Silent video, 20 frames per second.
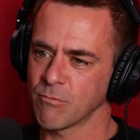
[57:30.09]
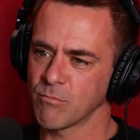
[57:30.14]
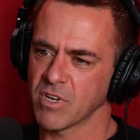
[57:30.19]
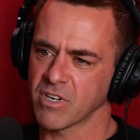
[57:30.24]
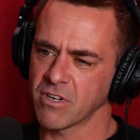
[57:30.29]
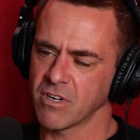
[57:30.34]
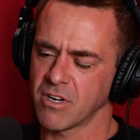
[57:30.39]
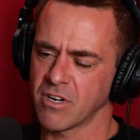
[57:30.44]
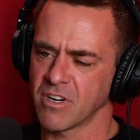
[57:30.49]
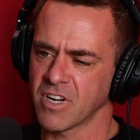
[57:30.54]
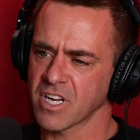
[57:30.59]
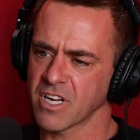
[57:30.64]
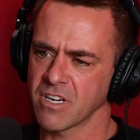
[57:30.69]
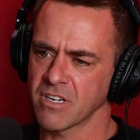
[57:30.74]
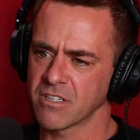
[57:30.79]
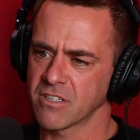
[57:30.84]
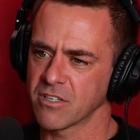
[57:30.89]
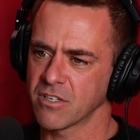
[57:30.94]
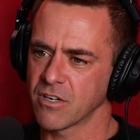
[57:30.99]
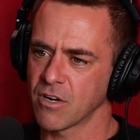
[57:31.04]
I'm like, oh, I
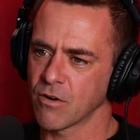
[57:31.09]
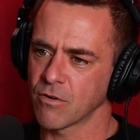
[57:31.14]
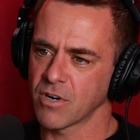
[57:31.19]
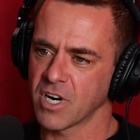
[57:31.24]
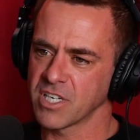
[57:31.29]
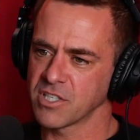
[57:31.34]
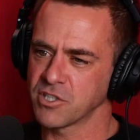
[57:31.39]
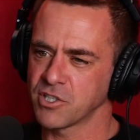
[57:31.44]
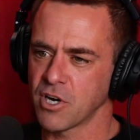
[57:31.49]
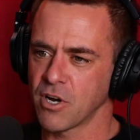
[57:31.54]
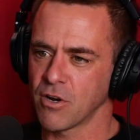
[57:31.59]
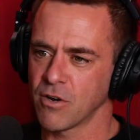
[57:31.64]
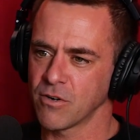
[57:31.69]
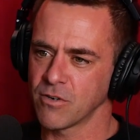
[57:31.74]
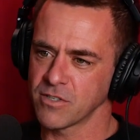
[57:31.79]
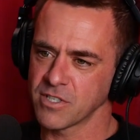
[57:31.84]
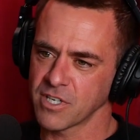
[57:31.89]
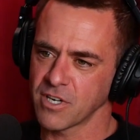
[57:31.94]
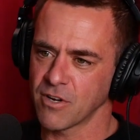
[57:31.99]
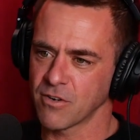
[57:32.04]
could go ride
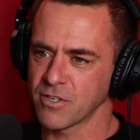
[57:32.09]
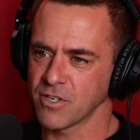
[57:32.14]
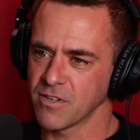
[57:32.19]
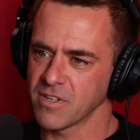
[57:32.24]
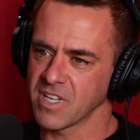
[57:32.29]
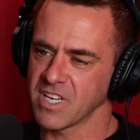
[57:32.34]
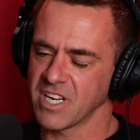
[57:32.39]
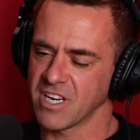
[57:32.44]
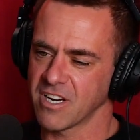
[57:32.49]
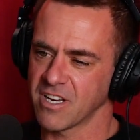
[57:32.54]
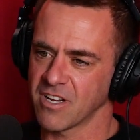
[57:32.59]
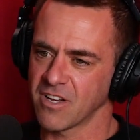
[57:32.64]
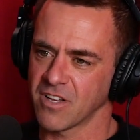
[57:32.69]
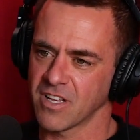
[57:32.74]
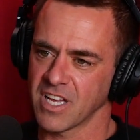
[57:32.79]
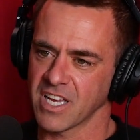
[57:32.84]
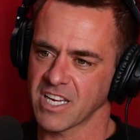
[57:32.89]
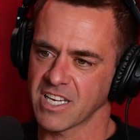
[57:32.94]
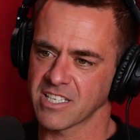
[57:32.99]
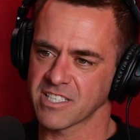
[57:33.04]
shows and go do,
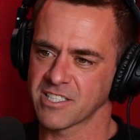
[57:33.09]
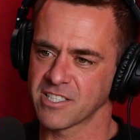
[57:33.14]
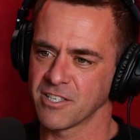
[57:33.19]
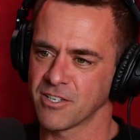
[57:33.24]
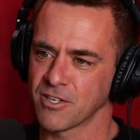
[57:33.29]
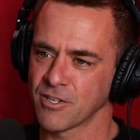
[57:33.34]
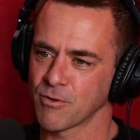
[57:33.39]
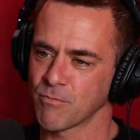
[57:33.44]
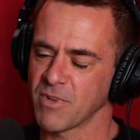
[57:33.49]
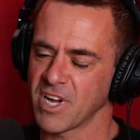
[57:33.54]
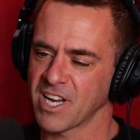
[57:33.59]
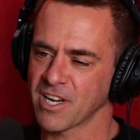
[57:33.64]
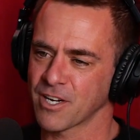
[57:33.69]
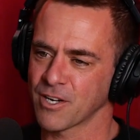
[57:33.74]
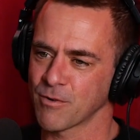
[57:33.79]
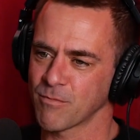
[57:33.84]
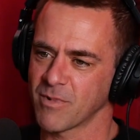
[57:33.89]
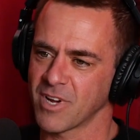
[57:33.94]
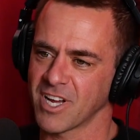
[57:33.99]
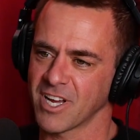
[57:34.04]
like it's still in the back of
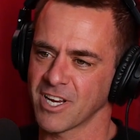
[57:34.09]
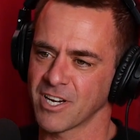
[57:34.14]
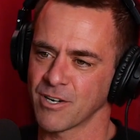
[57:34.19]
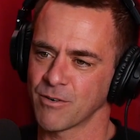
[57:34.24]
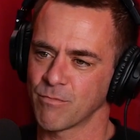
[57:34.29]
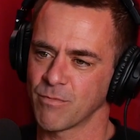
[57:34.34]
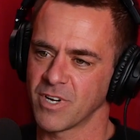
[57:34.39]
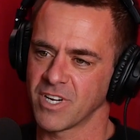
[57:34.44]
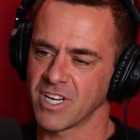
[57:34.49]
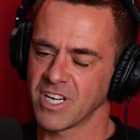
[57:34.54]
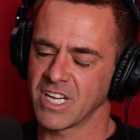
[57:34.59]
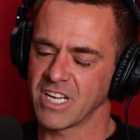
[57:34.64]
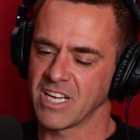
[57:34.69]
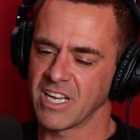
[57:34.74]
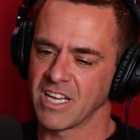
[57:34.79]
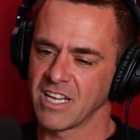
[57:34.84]
your mind, but